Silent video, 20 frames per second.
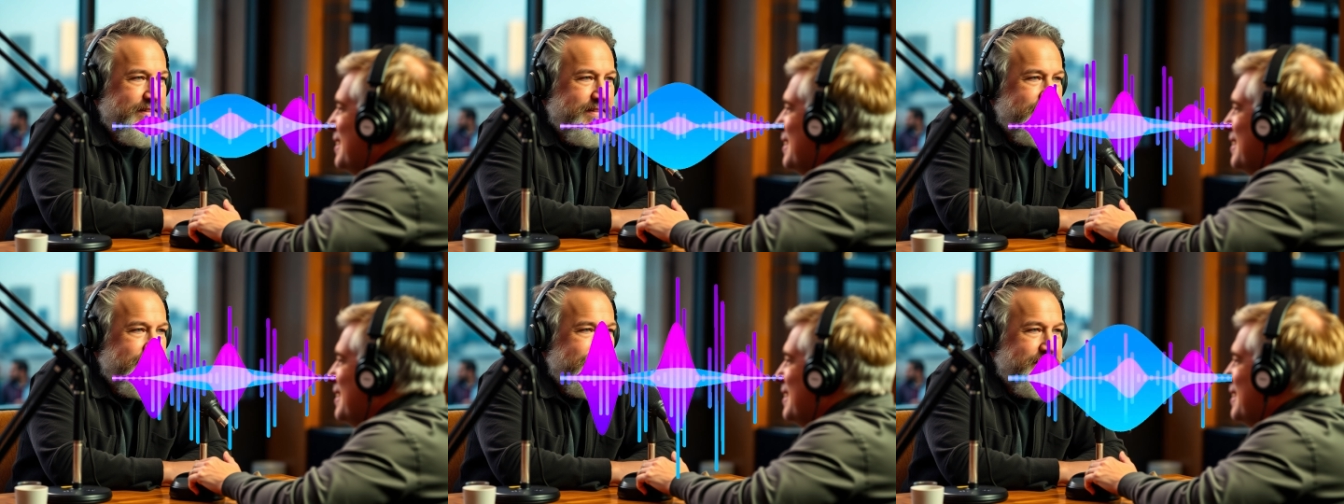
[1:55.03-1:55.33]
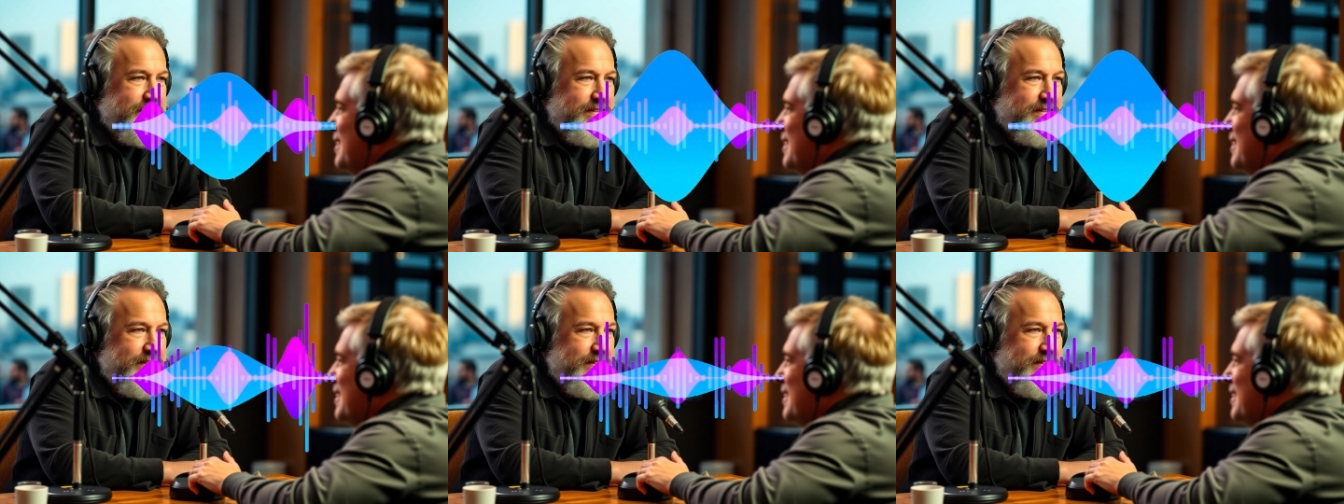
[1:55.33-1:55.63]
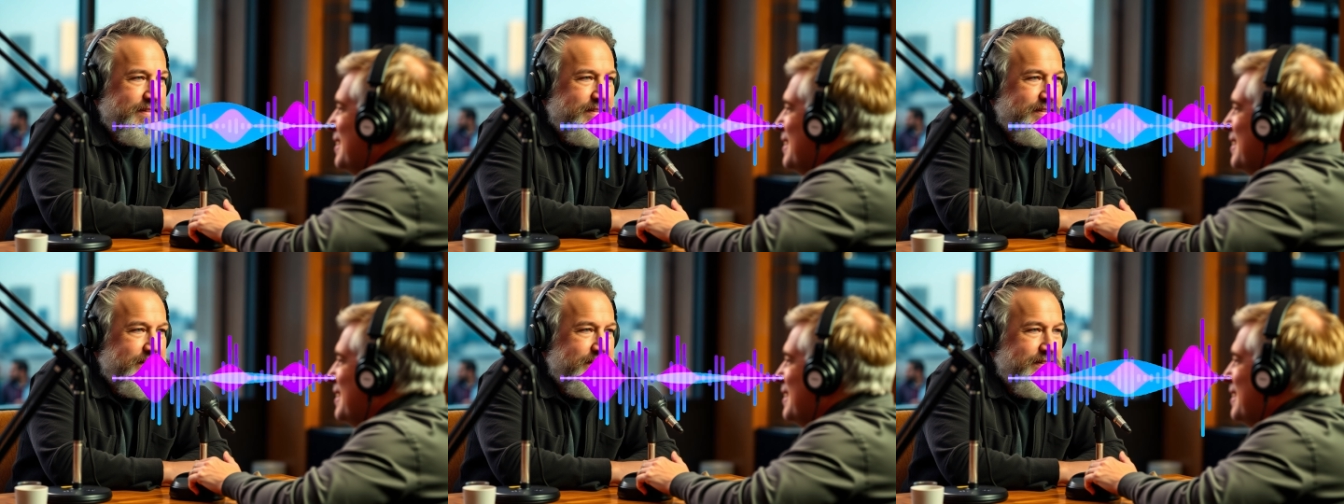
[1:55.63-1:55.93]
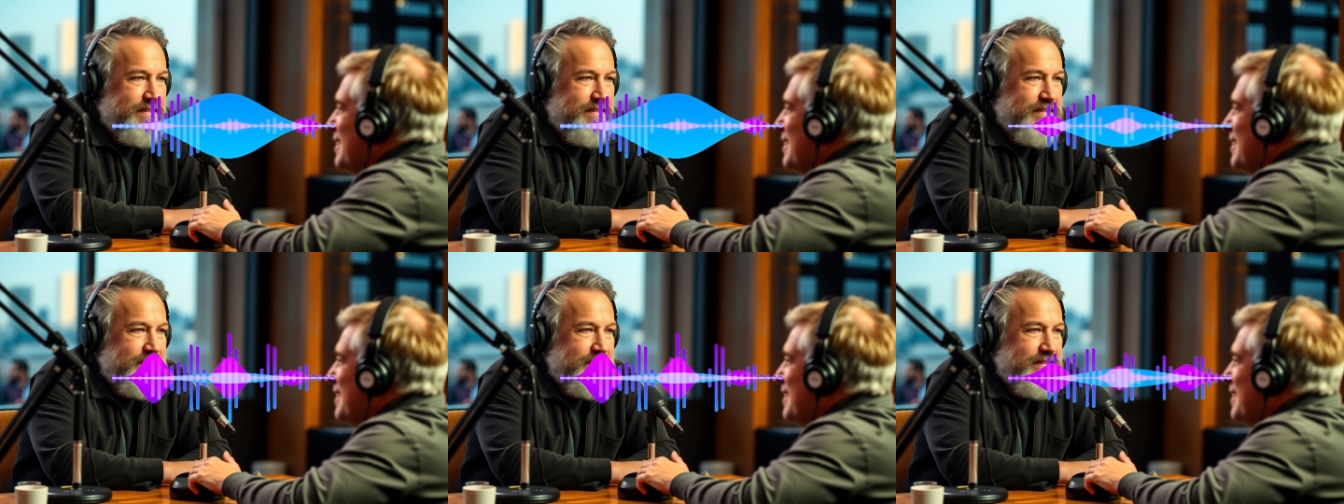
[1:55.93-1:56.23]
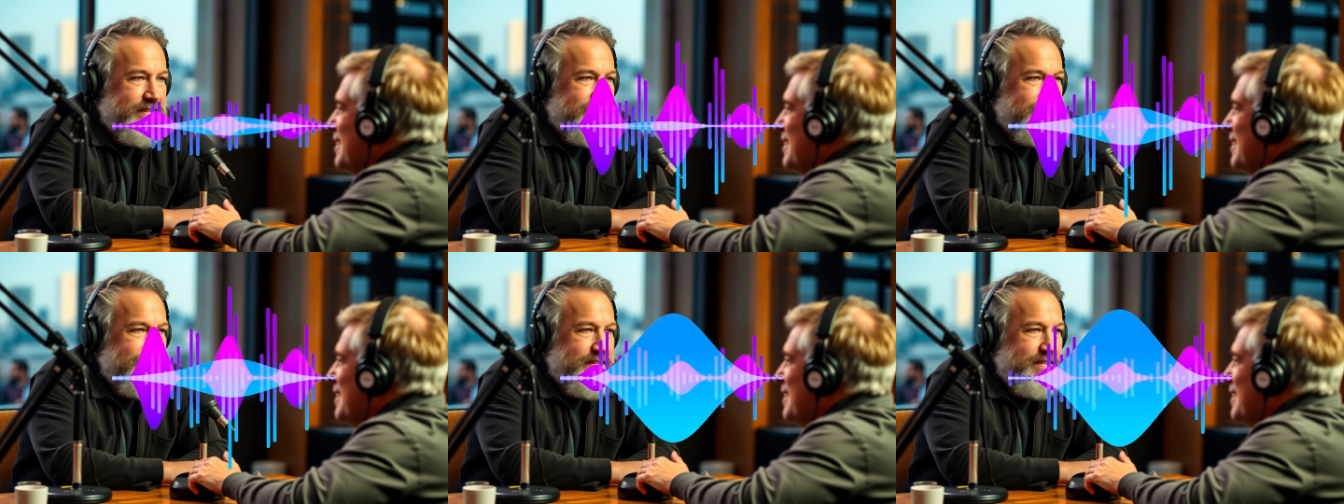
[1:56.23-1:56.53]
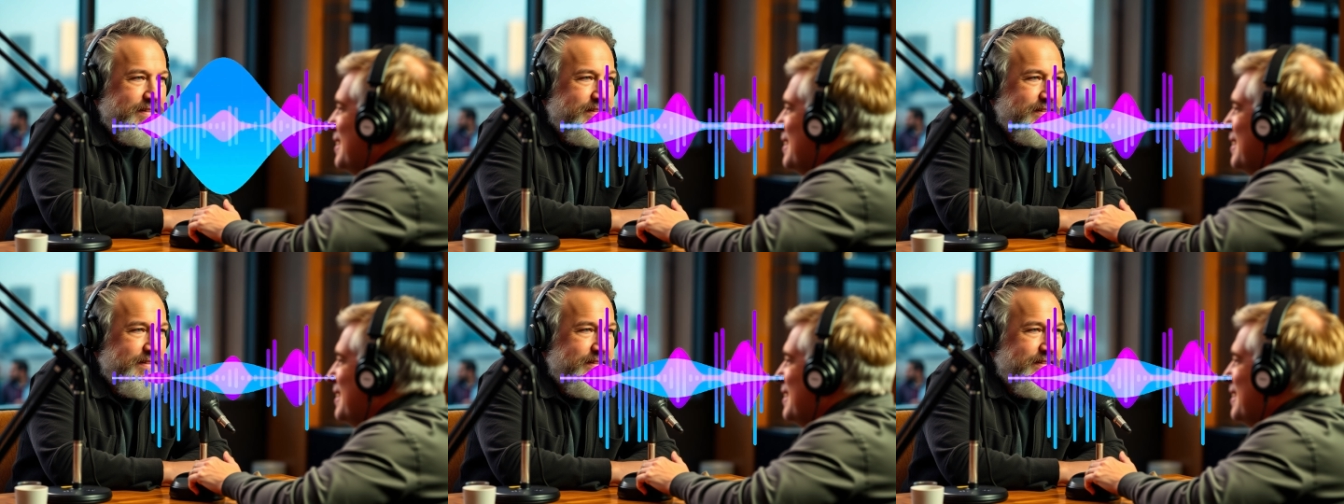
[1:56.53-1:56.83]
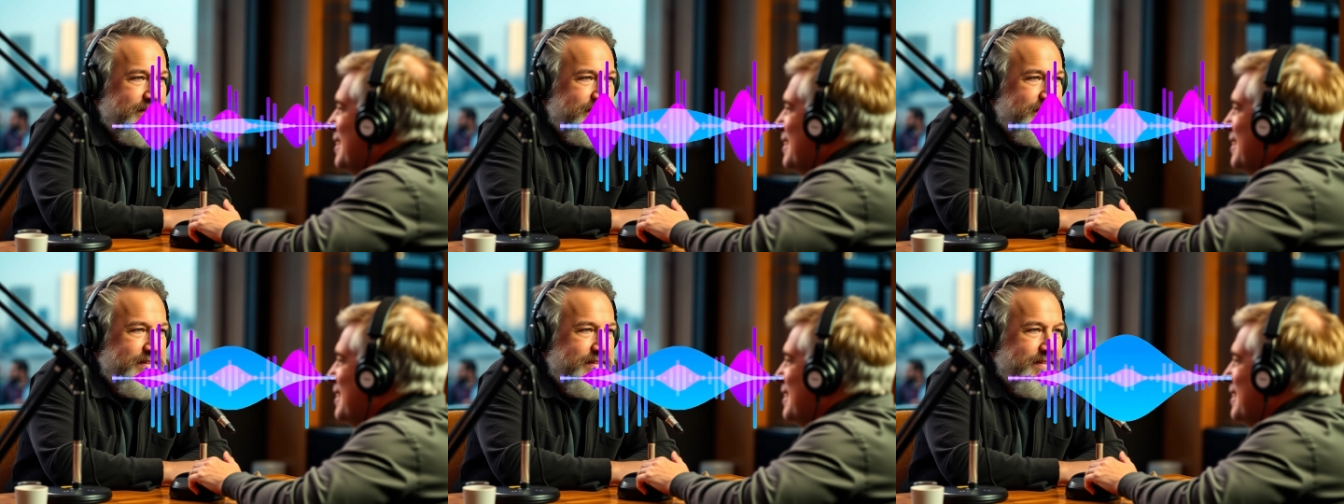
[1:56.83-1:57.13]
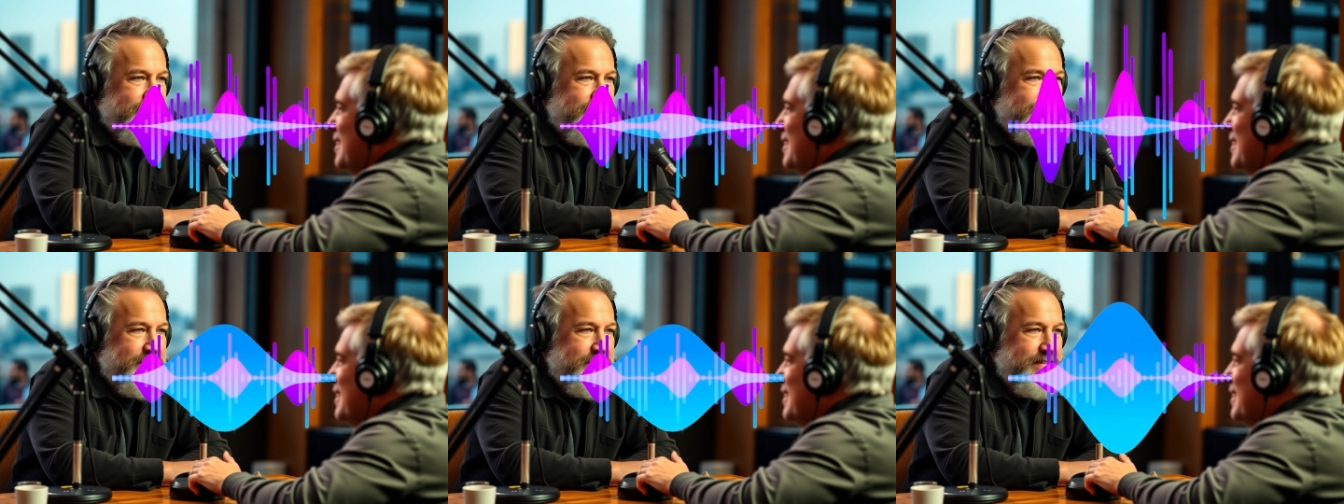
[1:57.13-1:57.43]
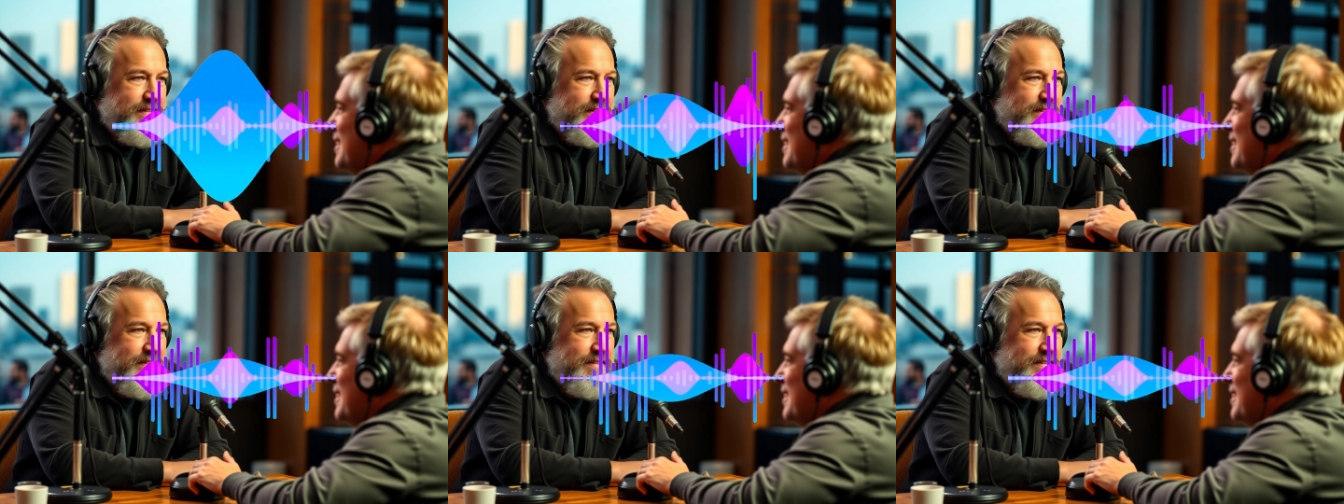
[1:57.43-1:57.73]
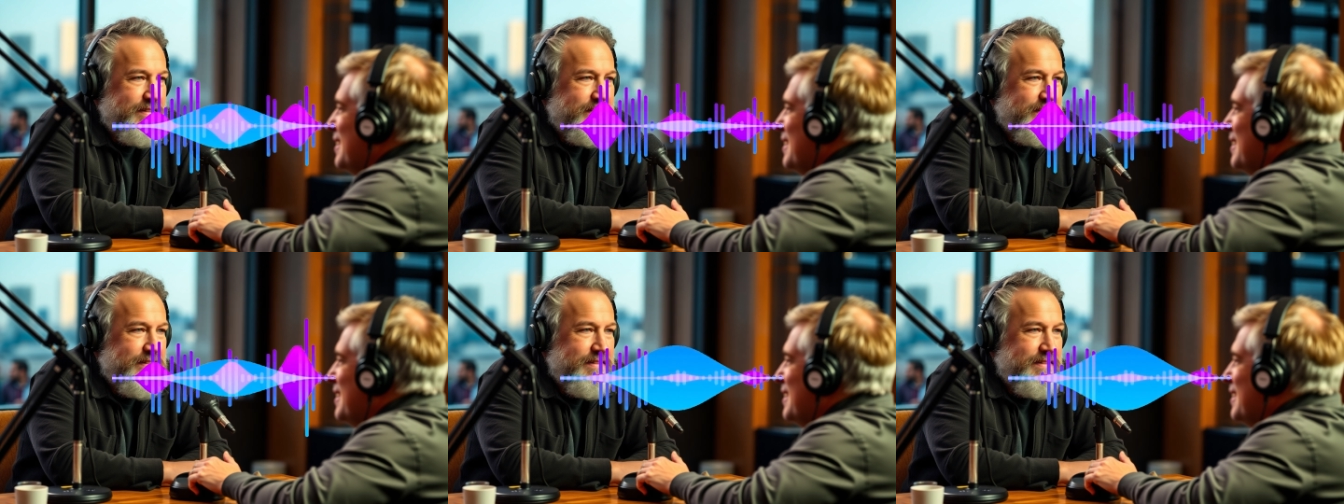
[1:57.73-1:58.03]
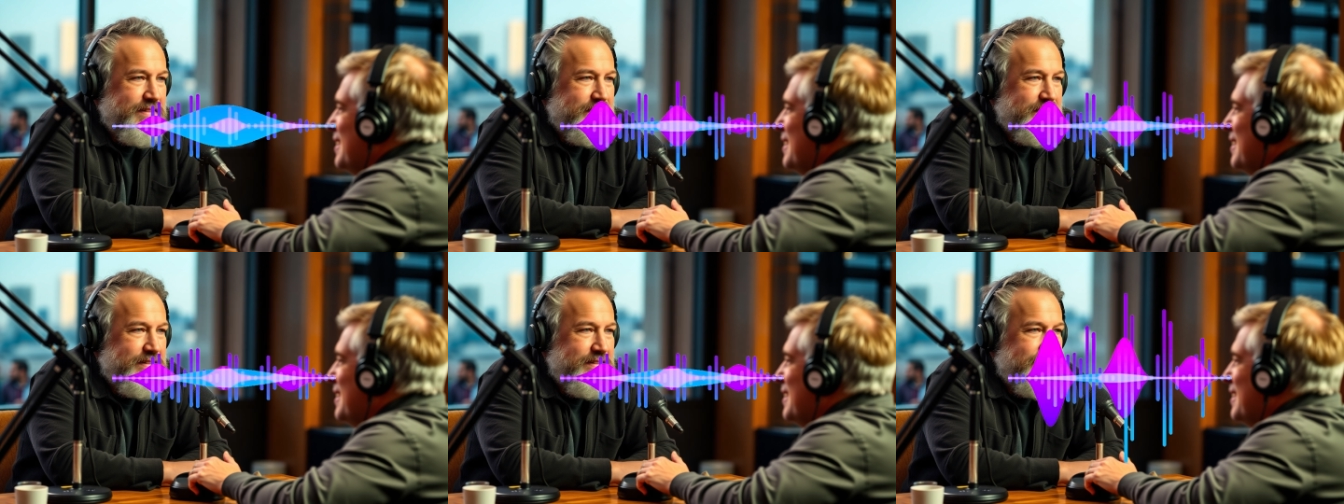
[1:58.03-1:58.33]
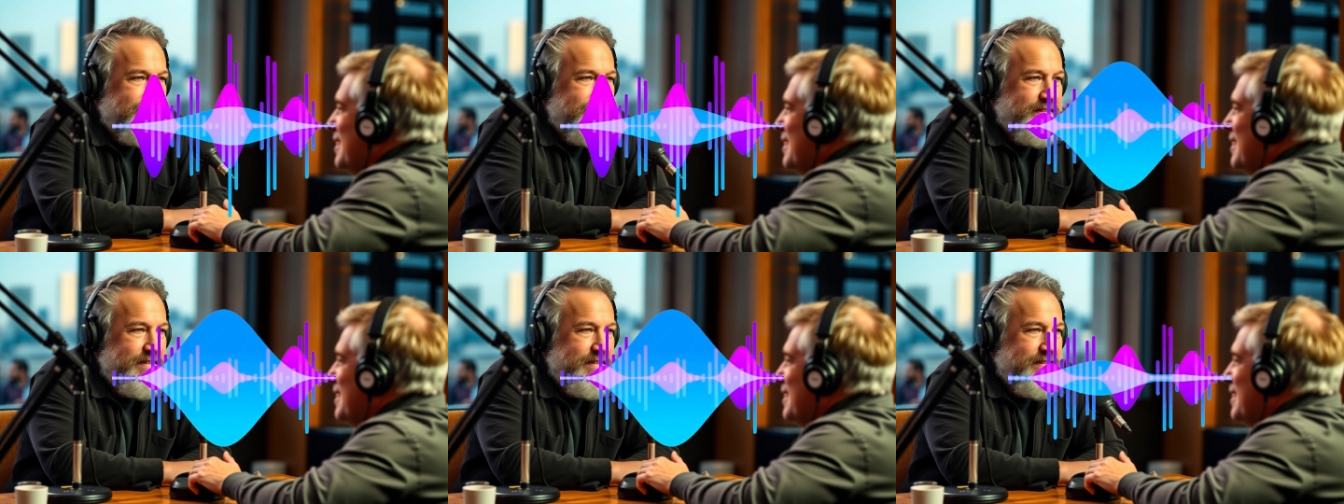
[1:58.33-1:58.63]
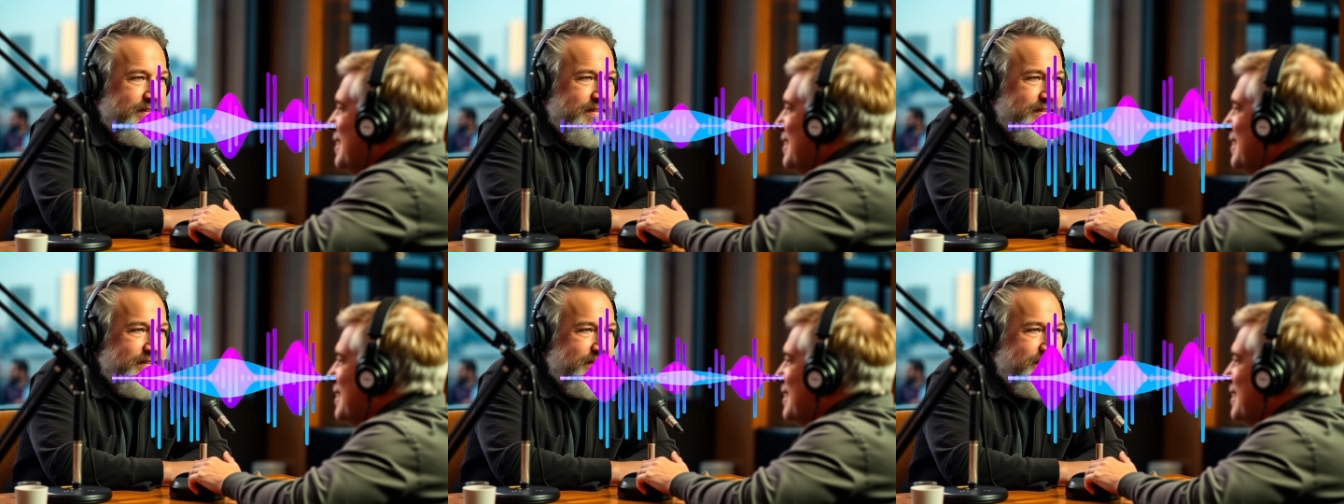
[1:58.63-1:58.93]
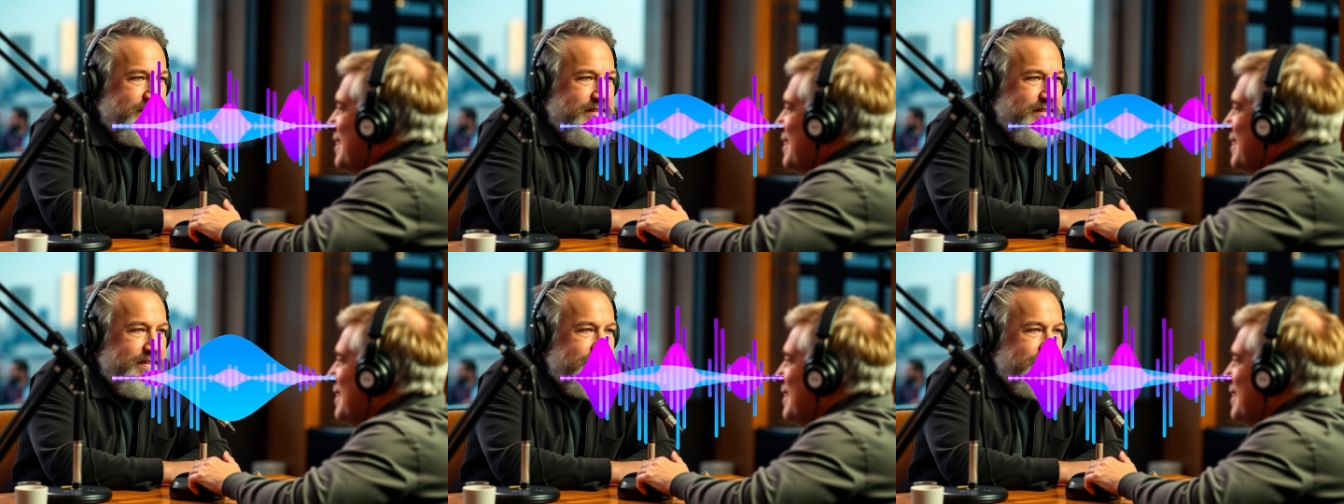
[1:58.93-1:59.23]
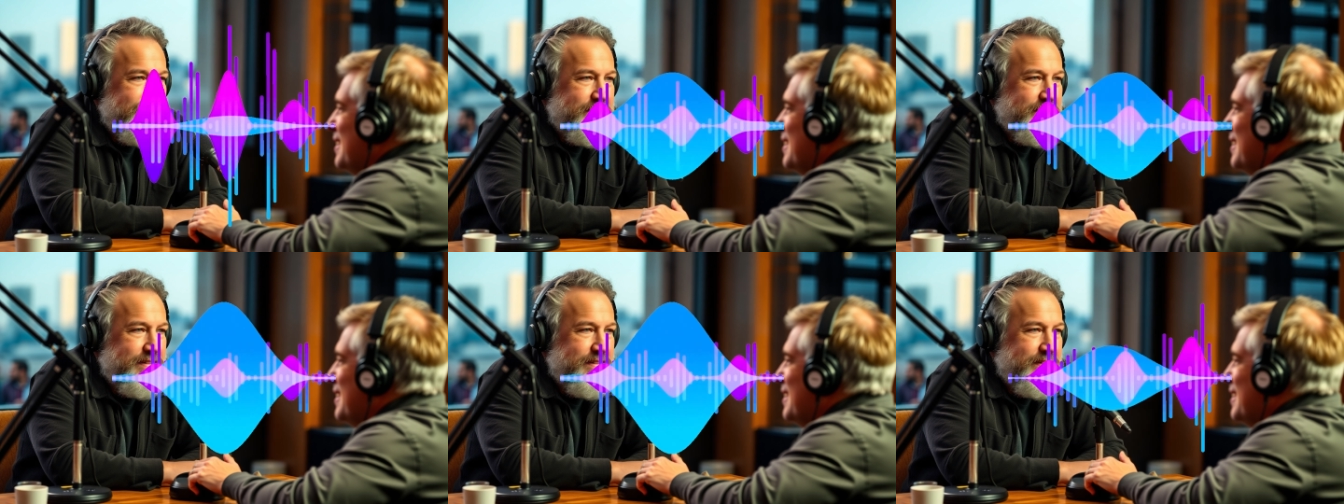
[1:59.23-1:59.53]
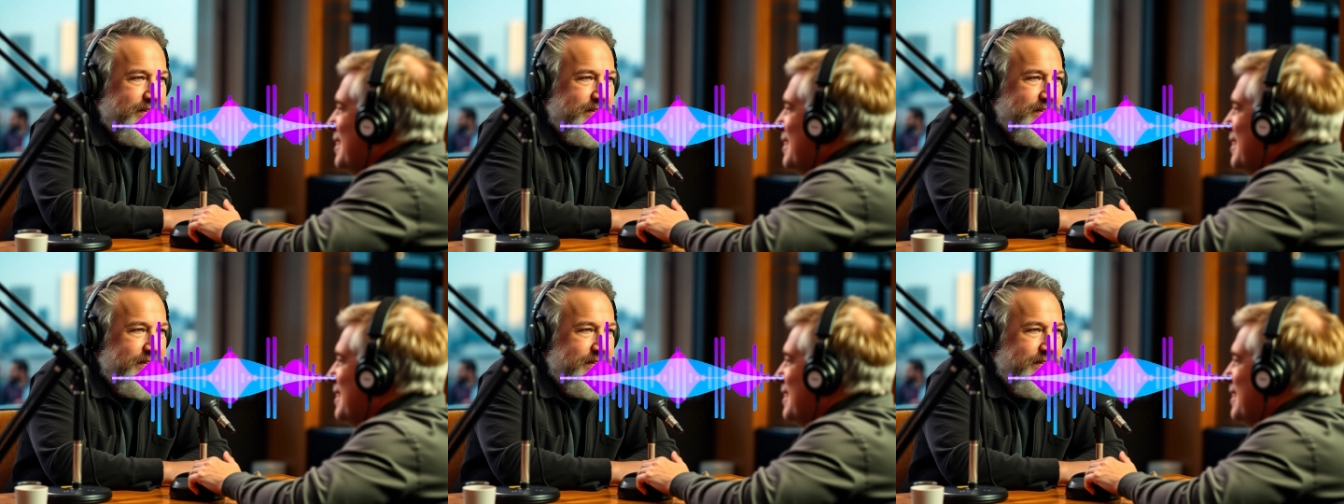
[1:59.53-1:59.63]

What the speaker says: but also like, how do you deal with all the curveballs that life throws at you?